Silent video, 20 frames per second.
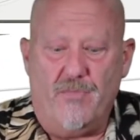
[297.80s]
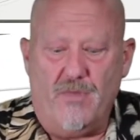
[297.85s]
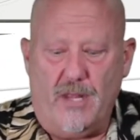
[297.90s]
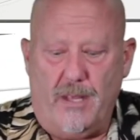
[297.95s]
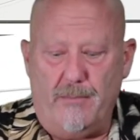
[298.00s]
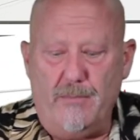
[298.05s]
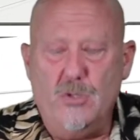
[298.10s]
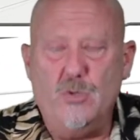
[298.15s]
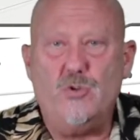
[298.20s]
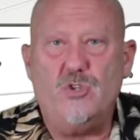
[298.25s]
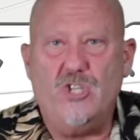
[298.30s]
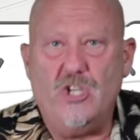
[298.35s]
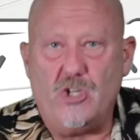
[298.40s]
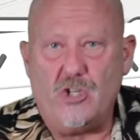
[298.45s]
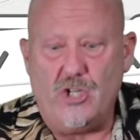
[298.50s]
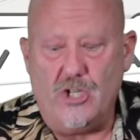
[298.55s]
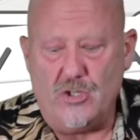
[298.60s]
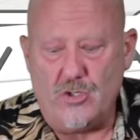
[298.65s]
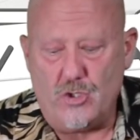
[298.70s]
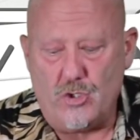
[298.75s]

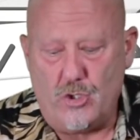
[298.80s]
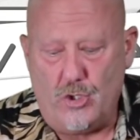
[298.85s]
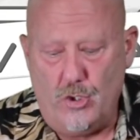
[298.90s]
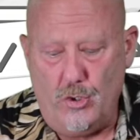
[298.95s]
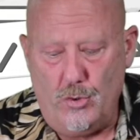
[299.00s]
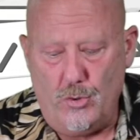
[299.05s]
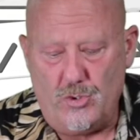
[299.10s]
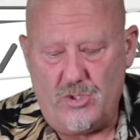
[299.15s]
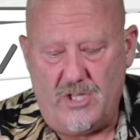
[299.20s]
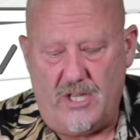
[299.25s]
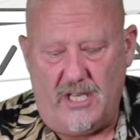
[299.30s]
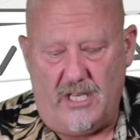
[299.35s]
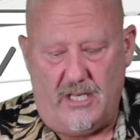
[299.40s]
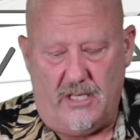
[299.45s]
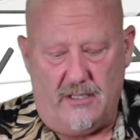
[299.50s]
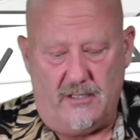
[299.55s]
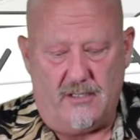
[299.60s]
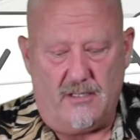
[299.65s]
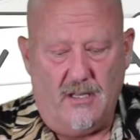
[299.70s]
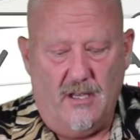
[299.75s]
Musicians use
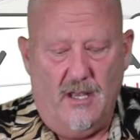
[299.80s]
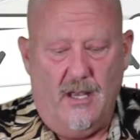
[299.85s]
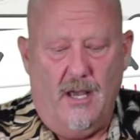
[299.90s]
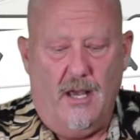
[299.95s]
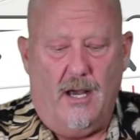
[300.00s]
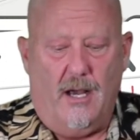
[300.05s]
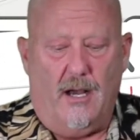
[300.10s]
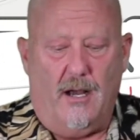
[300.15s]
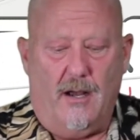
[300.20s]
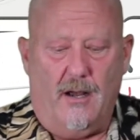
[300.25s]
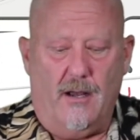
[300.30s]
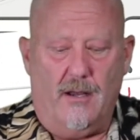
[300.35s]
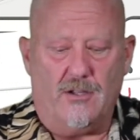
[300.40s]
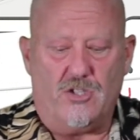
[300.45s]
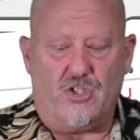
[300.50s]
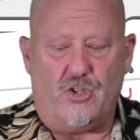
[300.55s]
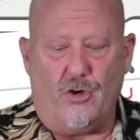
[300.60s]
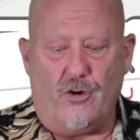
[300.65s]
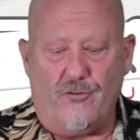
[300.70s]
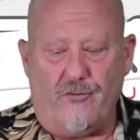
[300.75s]
these.
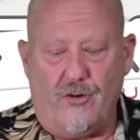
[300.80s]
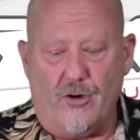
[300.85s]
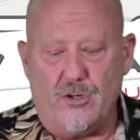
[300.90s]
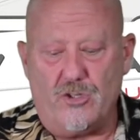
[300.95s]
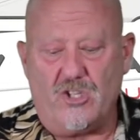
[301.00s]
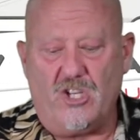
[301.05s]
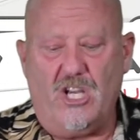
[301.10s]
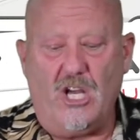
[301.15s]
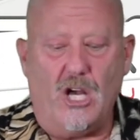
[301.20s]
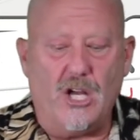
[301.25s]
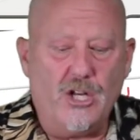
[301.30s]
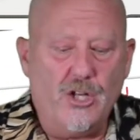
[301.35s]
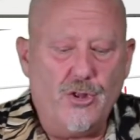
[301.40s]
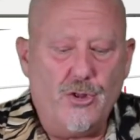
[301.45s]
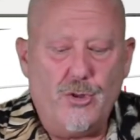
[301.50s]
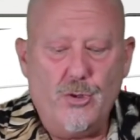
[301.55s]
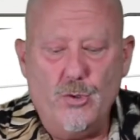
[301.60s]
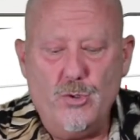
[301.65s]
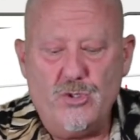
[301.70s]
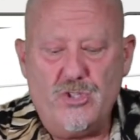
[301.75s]
surfers, gun
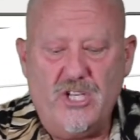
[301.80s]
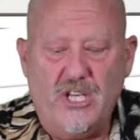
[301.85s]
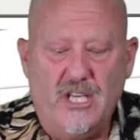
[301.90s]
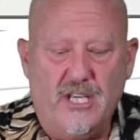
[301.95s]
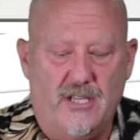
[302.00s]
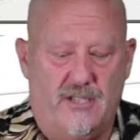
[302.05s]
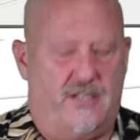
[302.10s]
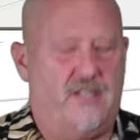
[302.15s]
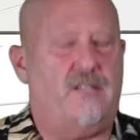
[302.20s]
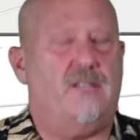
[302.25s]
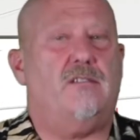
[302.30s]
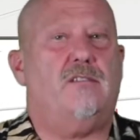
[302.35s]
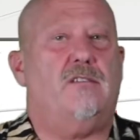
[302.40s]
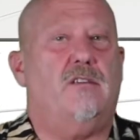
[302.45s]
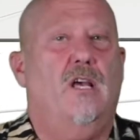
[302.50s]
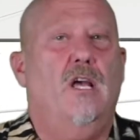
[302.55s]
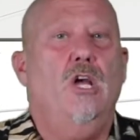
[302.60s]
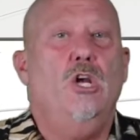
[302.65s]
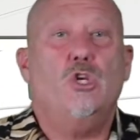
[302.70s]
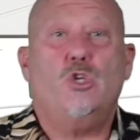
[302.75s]
enthusiasts,
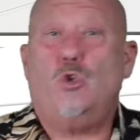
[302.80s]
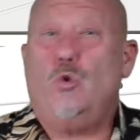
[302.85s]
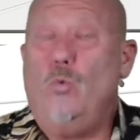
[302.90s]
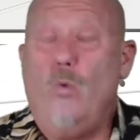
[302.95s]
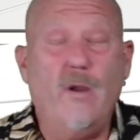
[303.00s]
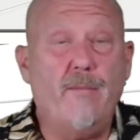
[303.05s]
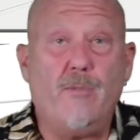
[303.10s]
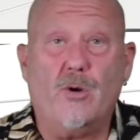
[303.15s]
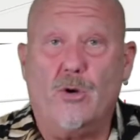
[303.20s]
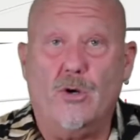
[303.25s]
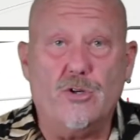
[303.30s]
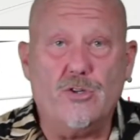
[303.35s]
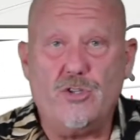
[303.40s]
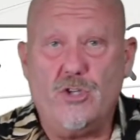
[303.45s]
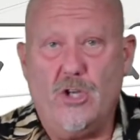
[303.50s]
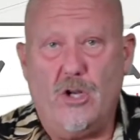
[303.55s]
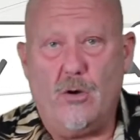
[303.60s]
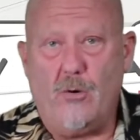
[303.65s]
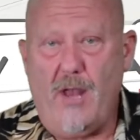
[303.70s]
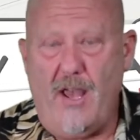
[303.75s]
swimmers.
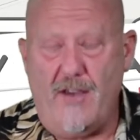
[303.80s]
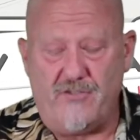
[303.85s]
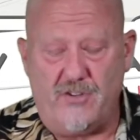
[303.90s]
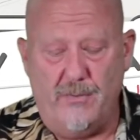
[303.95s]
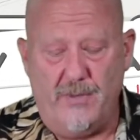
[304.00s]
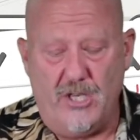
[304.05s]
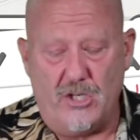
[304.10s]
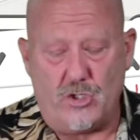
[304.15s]
You don't have to be a